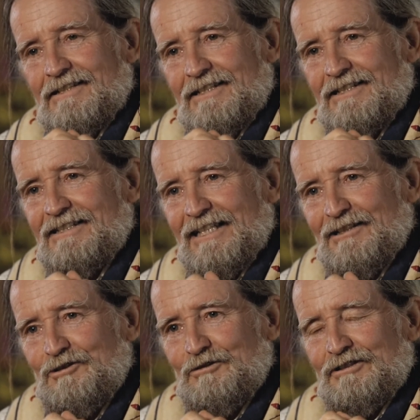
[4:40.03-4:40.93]
is
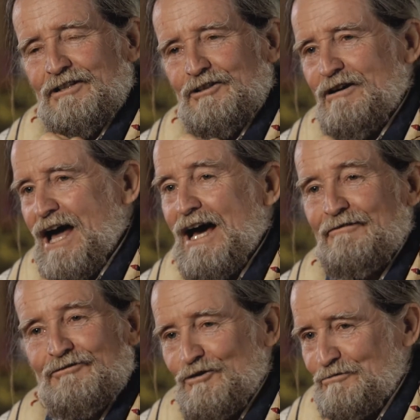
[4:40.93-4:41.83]
seeing to it that you
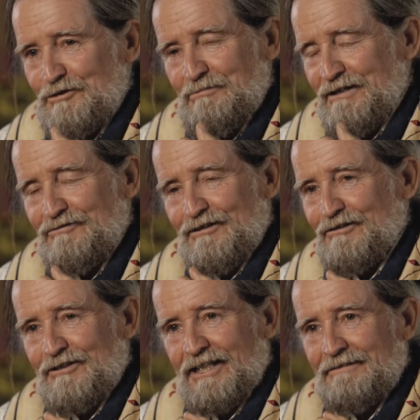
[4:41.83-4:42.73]
have no respect for
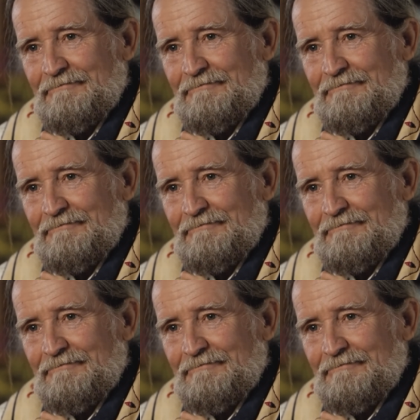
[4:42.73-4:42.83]
learning.